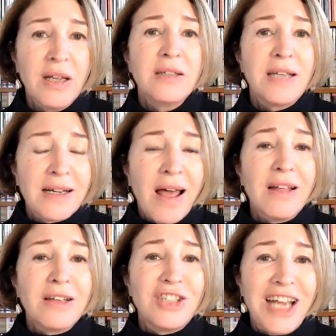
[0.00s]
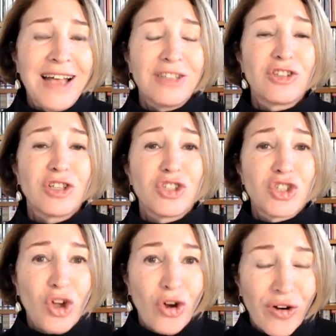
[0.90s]
Technology has to
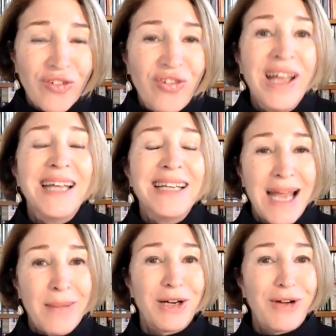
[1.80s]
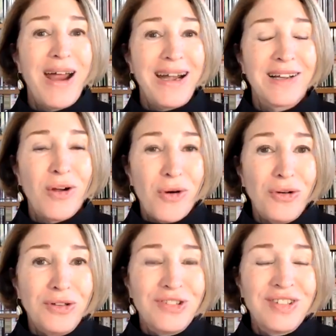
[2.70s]
serve democratic
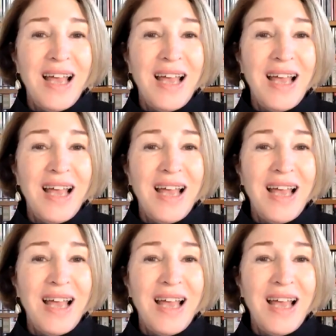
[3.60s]
goals,